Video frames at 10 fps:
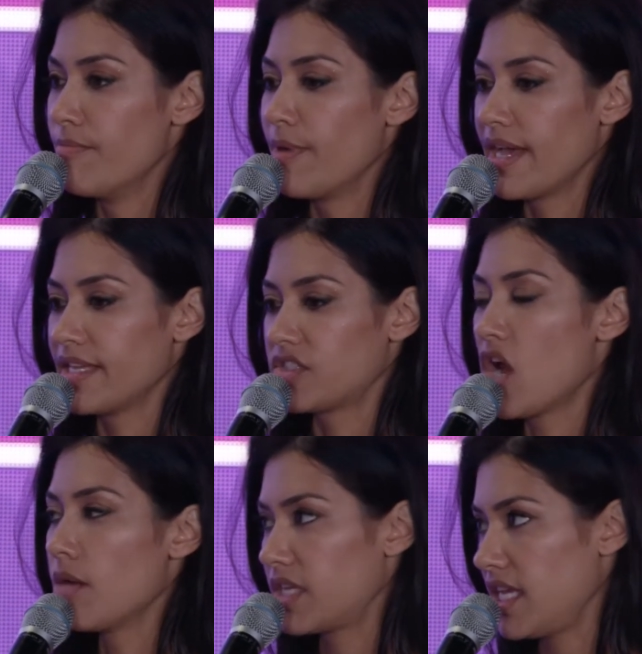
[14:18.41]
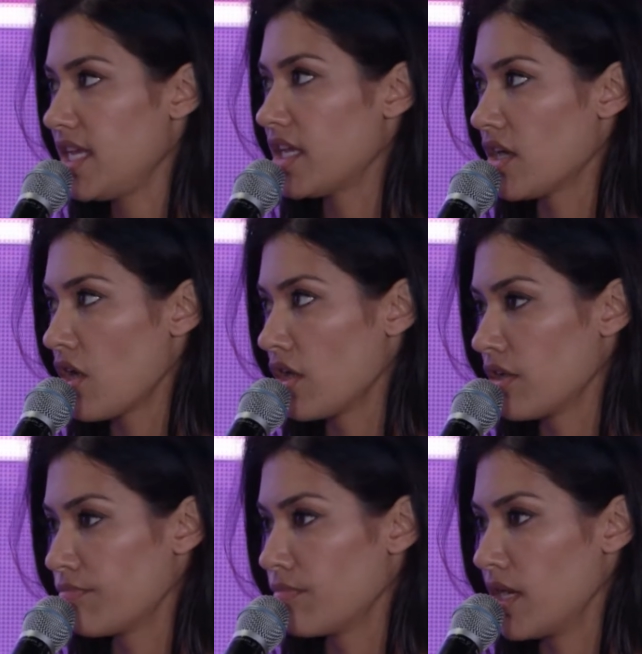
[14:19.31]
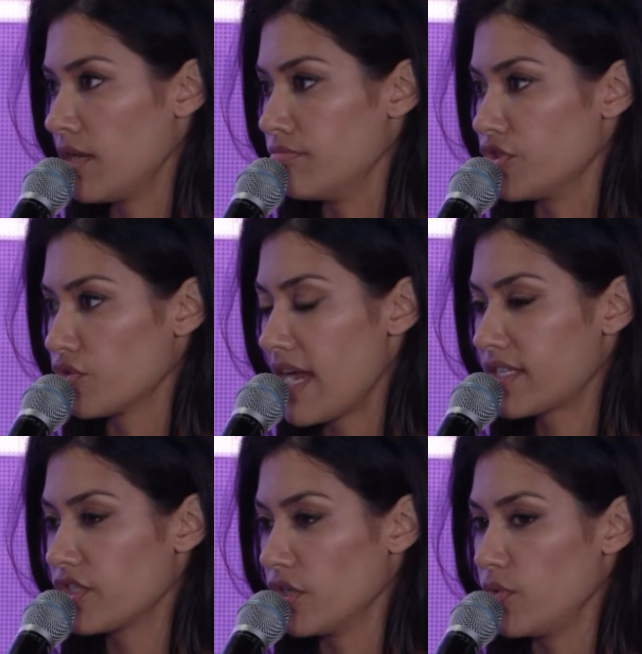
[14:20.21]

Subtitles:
But Tom Keegan, our director,